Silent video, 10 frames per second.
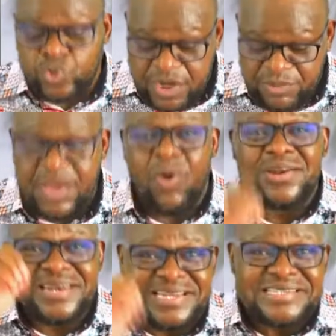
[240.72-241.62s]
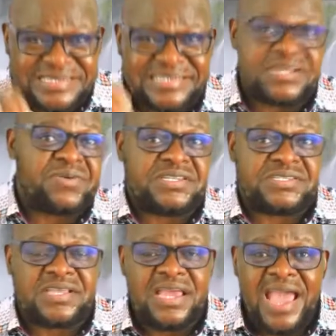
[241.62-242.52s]
join me on this
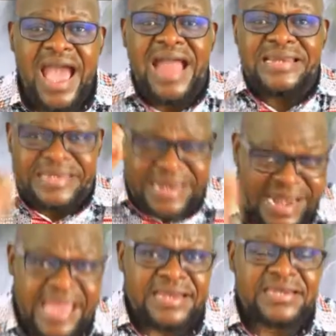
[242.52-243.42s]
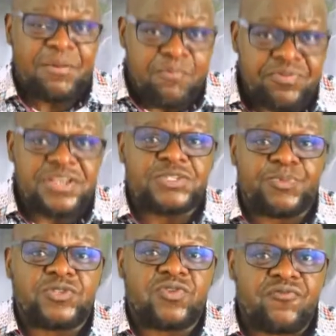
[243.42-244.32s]
series and learn the
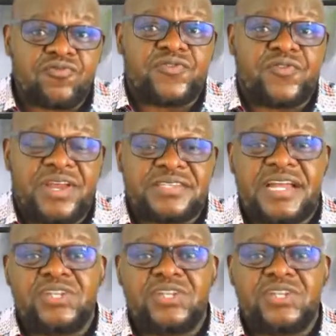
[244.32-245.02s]
principles of fruitfulness,